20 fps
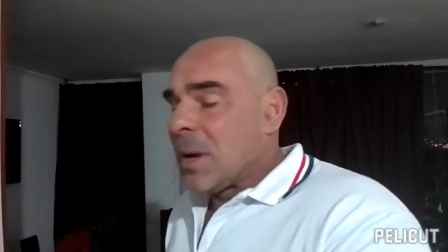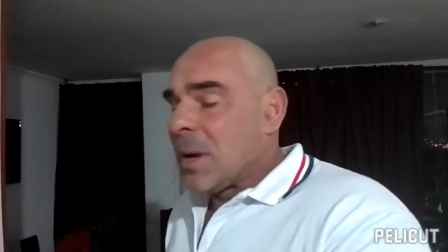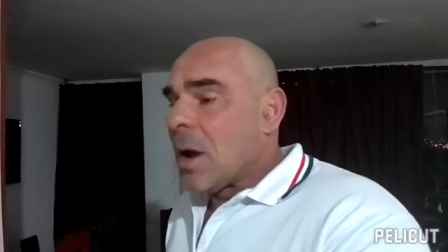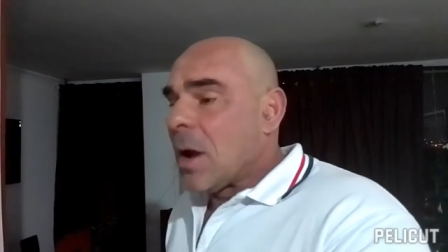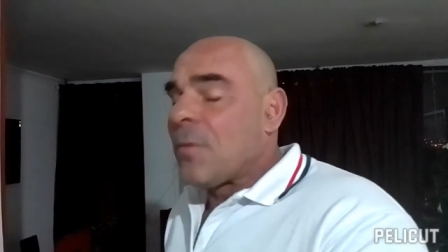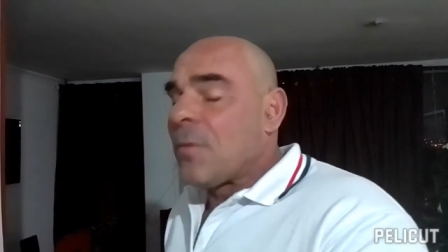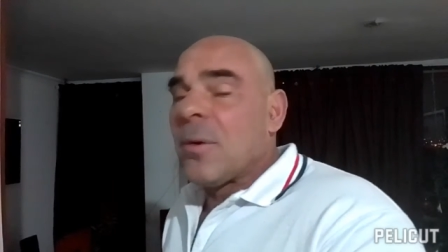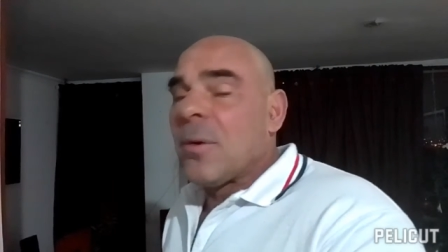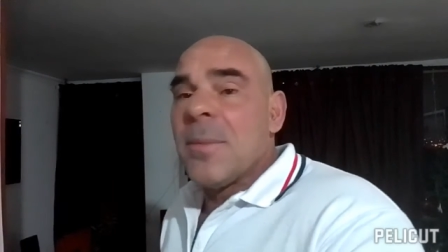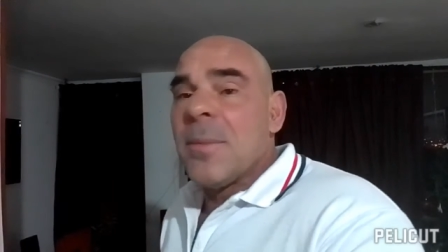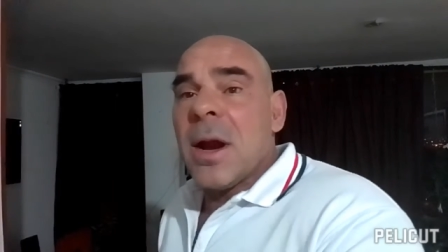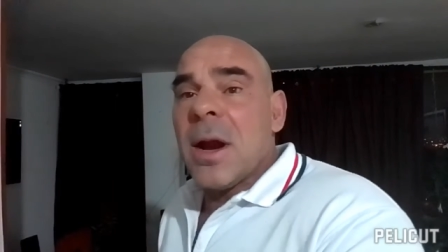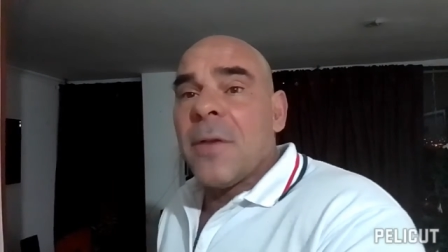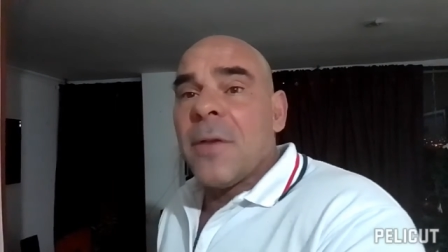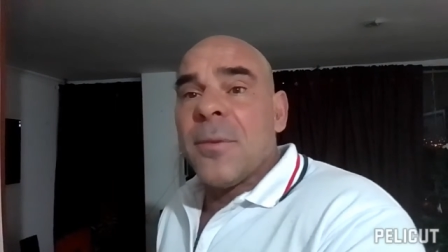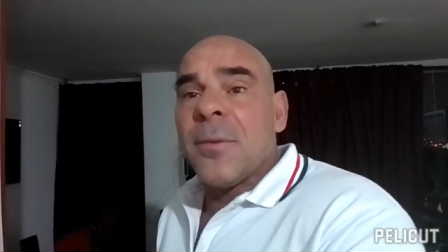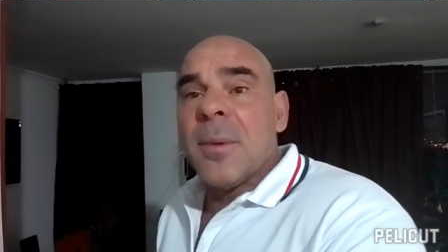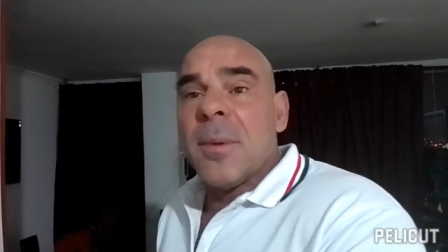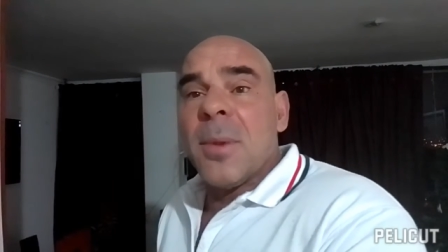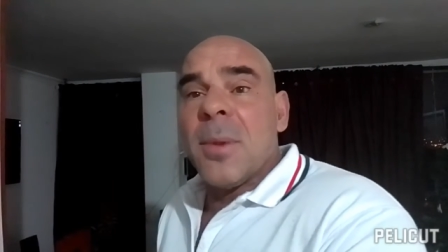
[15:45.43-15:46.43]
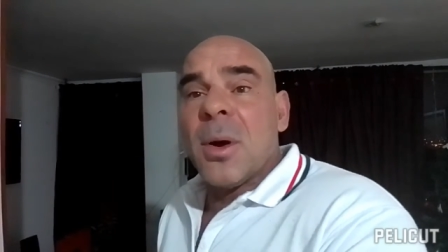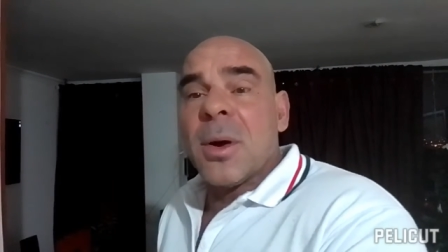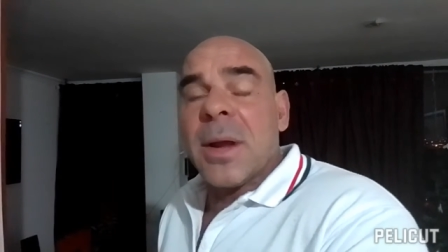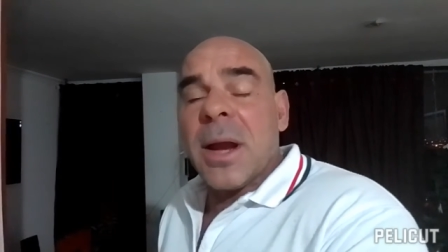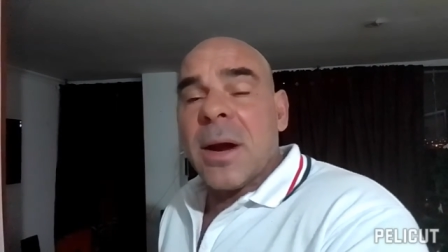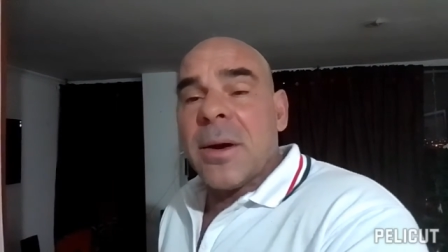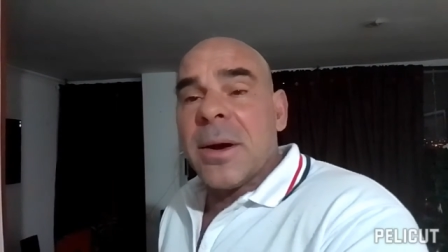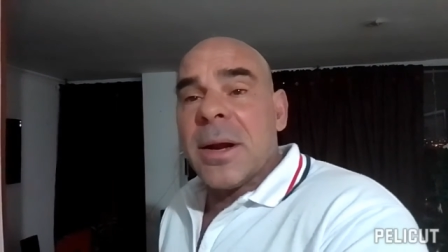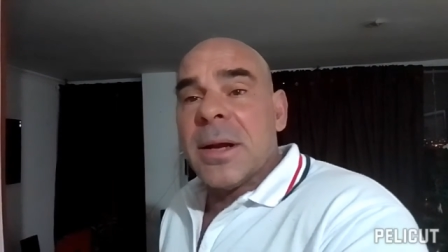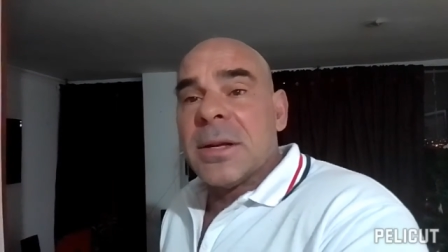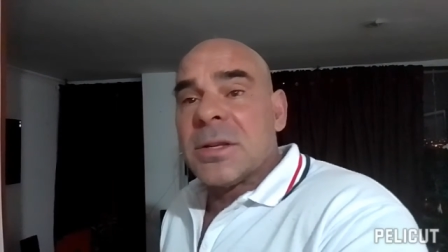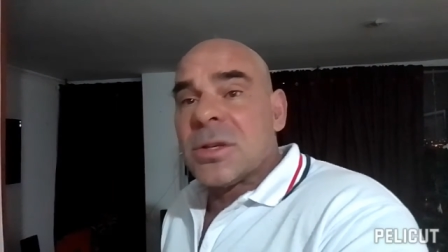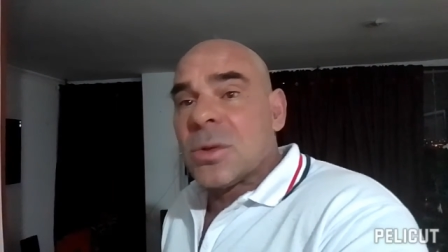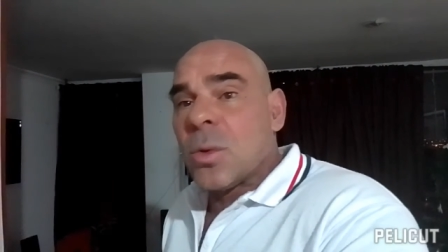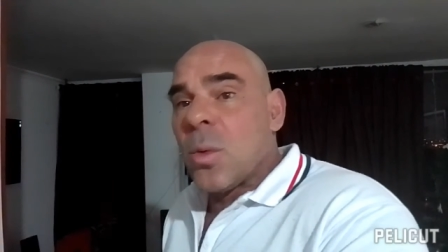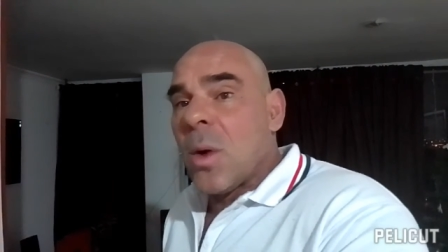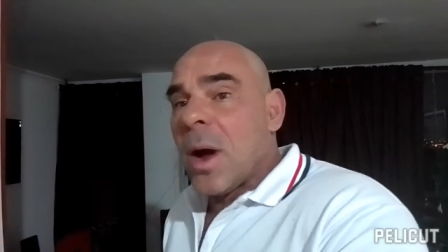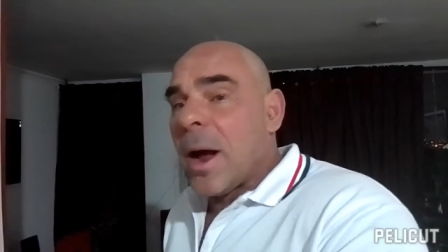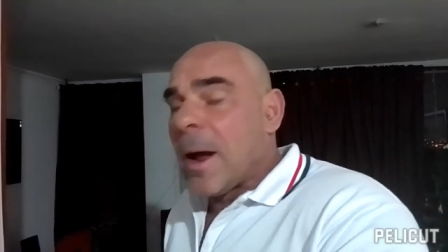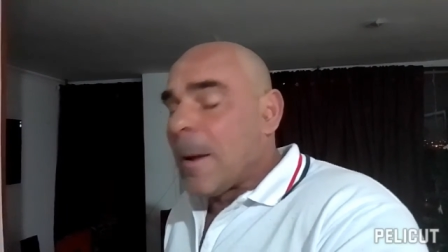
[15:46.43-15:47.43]
Now, from the Bulgarian
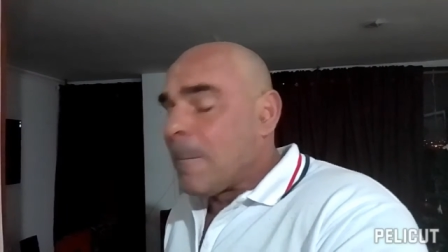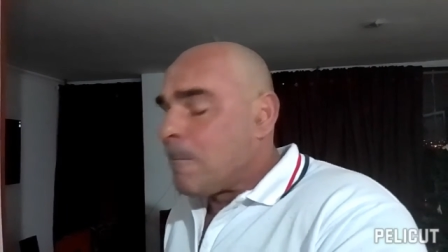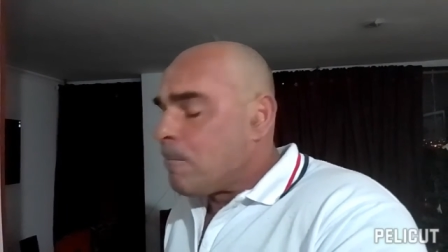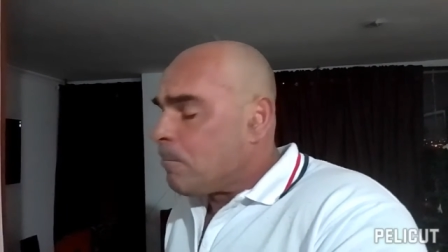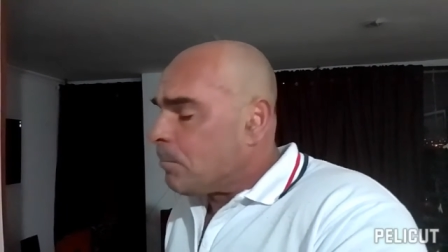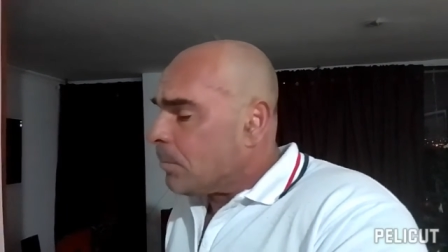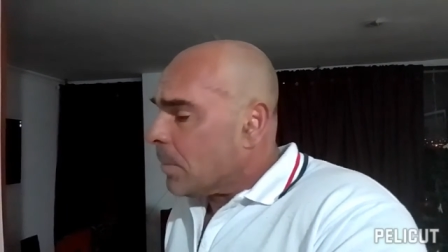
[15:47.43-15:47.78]
squat,